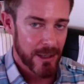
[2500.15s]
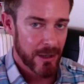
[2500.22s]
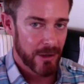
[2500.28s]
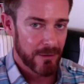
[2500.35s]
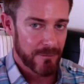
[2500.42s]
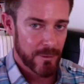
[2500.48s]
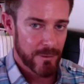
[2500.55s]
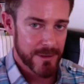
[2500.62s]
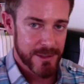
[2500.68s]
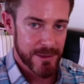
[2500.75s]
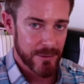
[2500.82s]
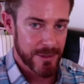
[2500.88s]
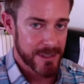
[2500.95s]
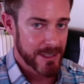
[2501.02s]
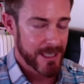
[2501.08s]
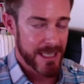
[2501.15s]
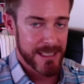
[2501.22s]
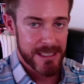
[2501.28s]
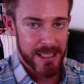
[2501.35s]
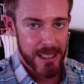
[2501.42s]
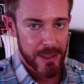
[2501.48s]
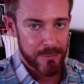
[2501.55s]
of all sorts, so
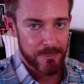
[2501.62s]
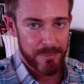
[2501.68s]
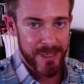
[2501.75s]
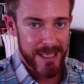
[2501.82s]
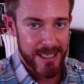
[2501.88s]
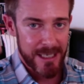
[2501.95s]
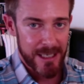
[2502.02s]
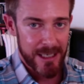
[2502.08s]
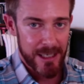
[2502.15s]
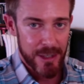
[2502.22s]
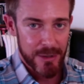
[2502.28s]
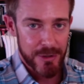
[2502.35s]
that's beer,